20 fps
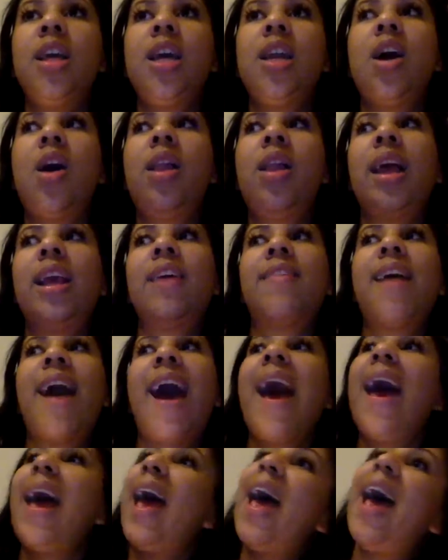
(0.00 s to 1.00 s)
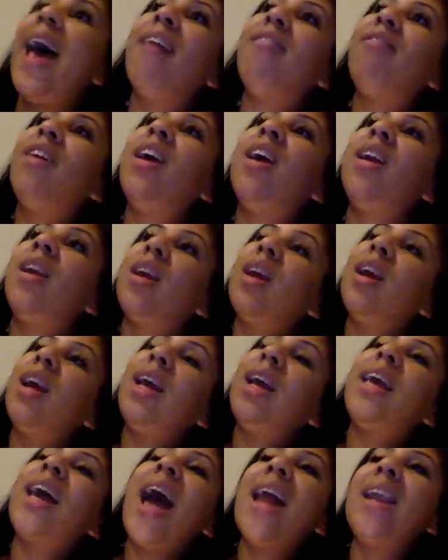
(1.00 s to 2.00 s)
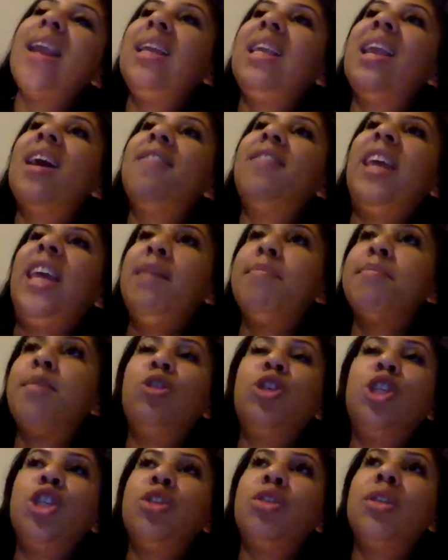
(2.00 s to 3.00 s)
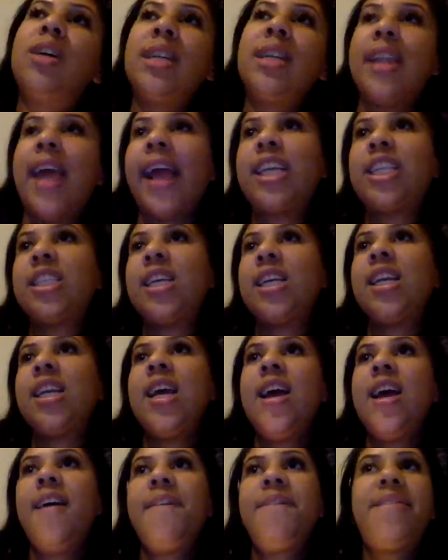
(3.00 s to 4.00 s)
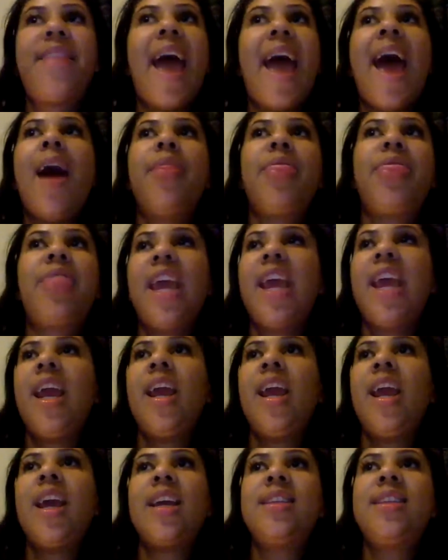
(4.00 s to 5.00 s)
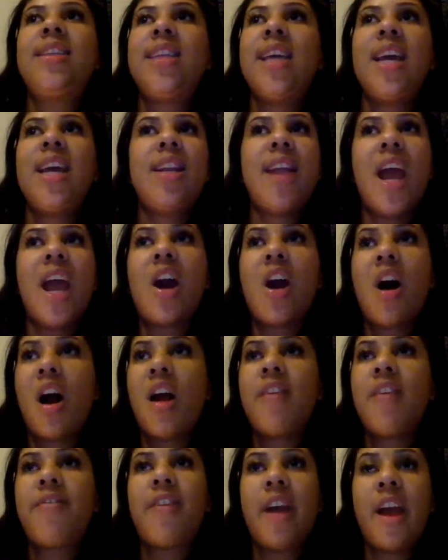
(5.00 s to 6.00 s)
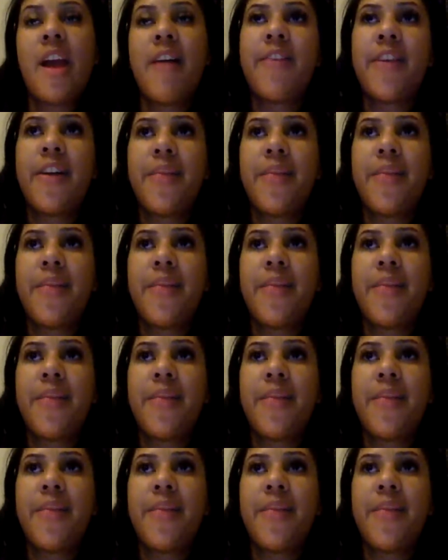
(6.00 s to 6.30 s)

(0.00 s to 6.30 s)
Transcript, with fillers: You know, like if I haven't gotten enough emotional connection, that thing can sit in that cart forever.